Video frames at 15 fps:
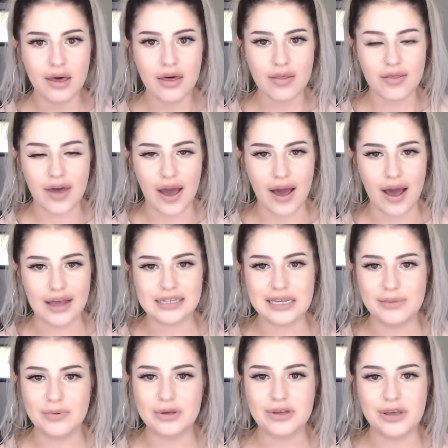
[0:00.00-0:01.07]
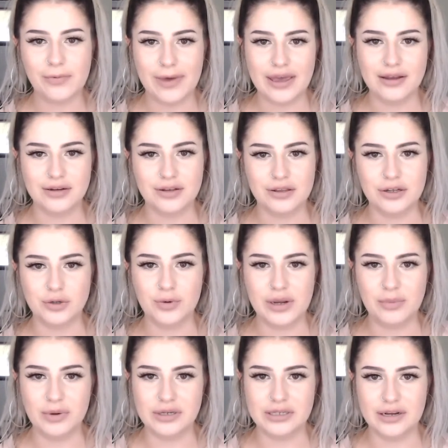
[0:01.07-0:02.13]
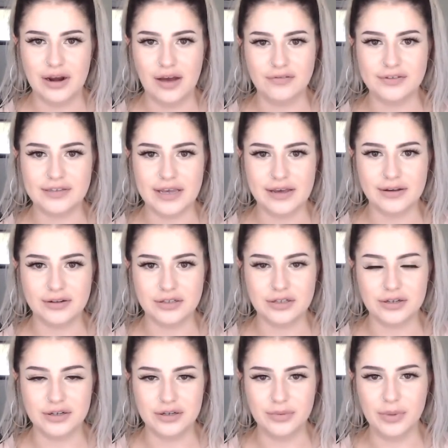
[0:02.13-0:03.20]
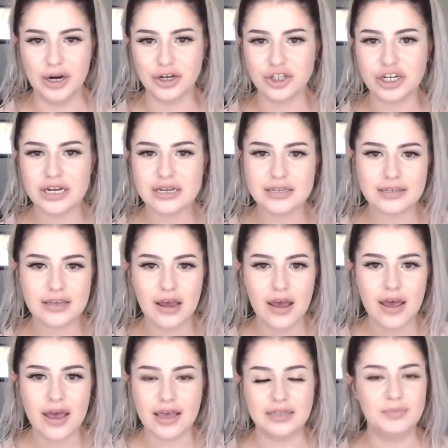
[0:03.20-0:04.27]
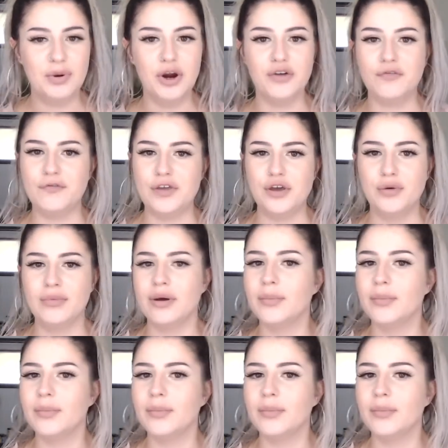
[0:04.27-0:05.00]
that I typically wait until the 20% off sale to purchase is perfume.